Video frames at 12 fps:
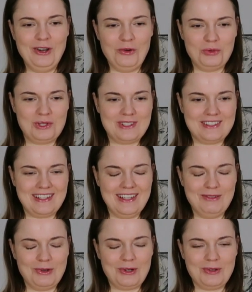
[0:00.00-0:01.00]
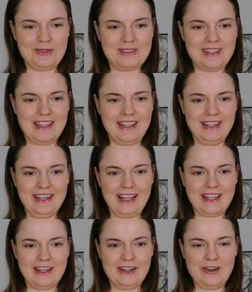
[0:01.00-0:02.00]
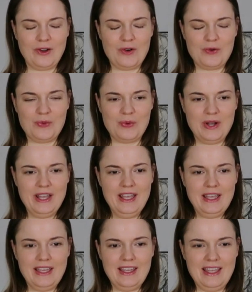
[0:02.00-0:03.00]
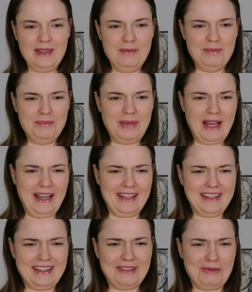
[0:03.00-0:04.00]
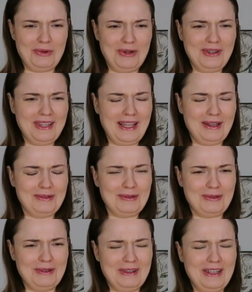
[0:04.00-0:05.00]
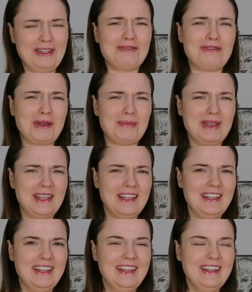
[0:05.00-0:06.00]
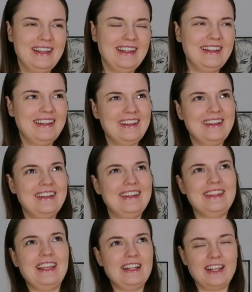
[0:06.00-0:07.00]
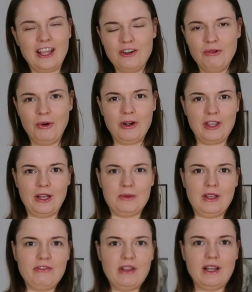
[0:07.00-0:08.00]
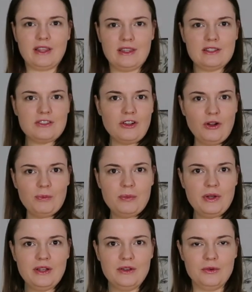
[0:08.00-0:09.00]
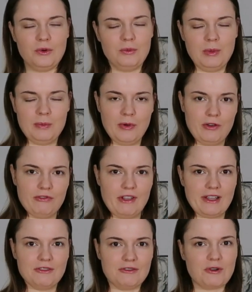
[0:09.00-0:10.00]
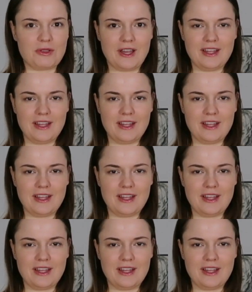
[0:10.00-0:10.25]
low steam what do you say like low impact workout or you feel me that kind of workout i feel like this top would be perfect for